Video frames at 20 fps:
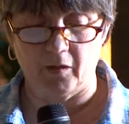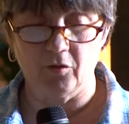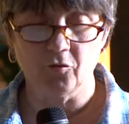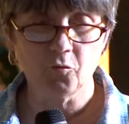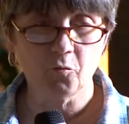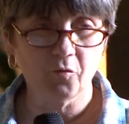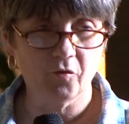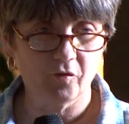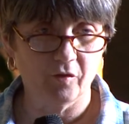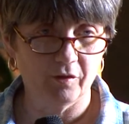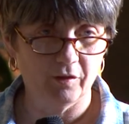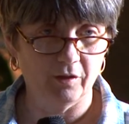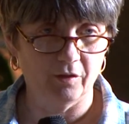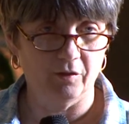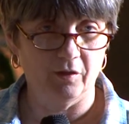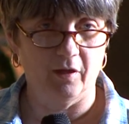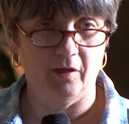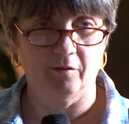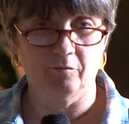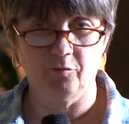Interesting
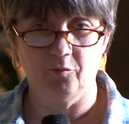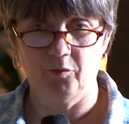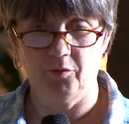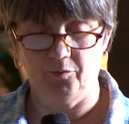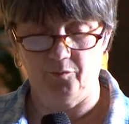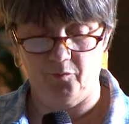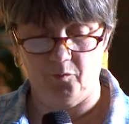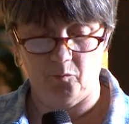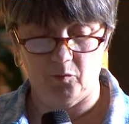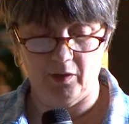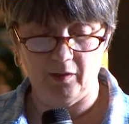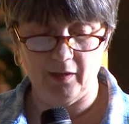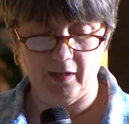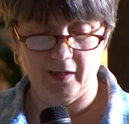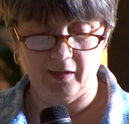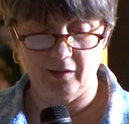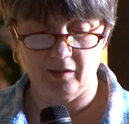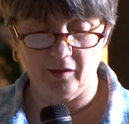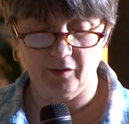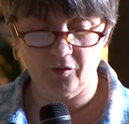enough, while
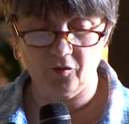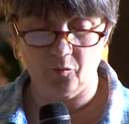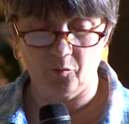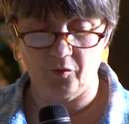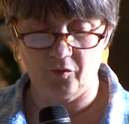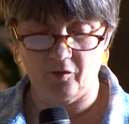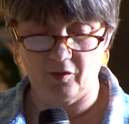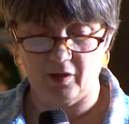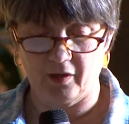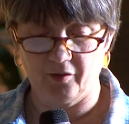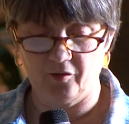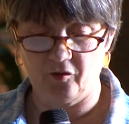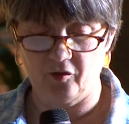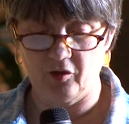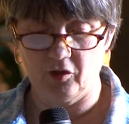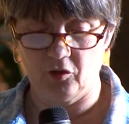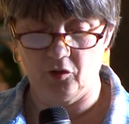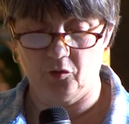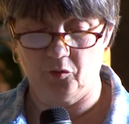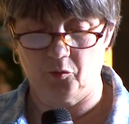Alex was in
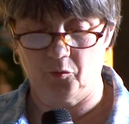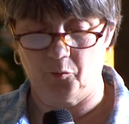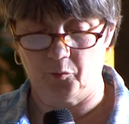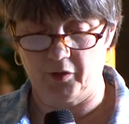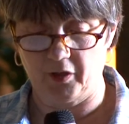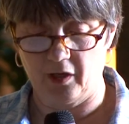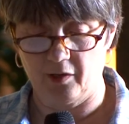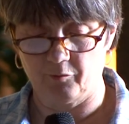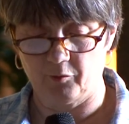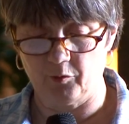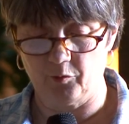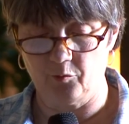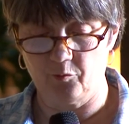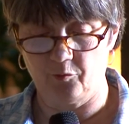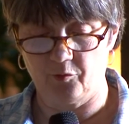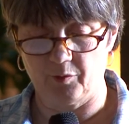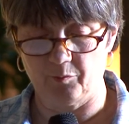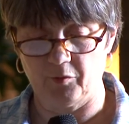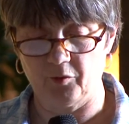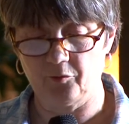ICU recovering
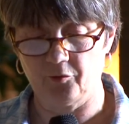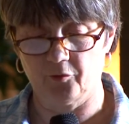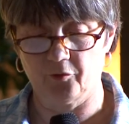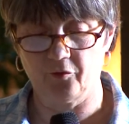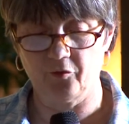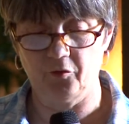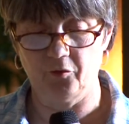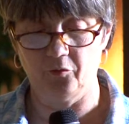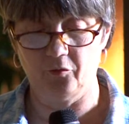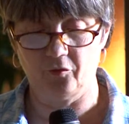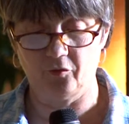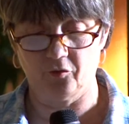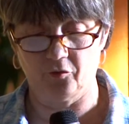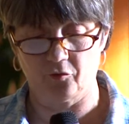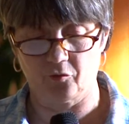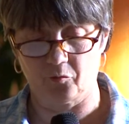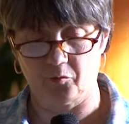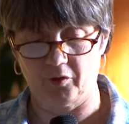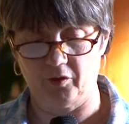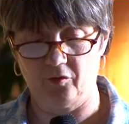from the first 2
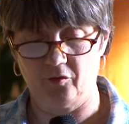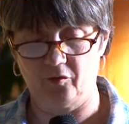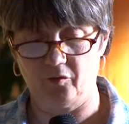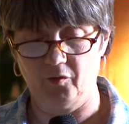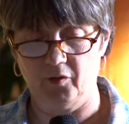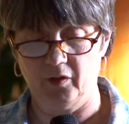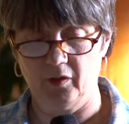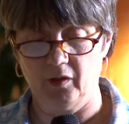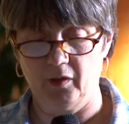surgeries,